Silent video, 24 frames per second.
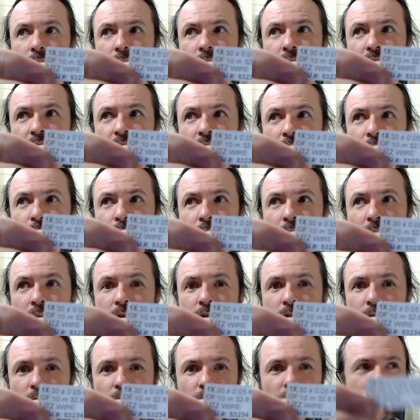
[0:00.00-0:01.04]
10
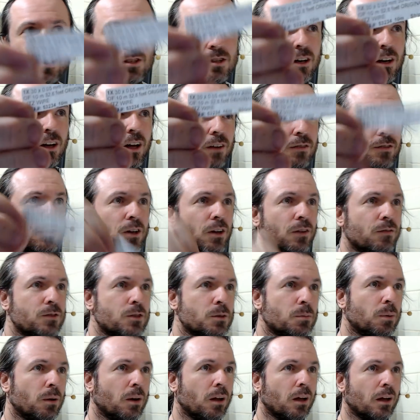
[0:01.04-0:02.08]
meters of it, that's a lifetime
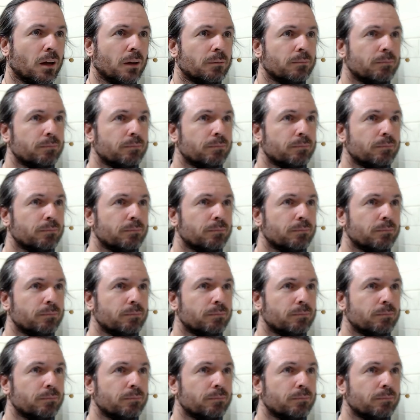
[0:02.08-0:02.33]
supply.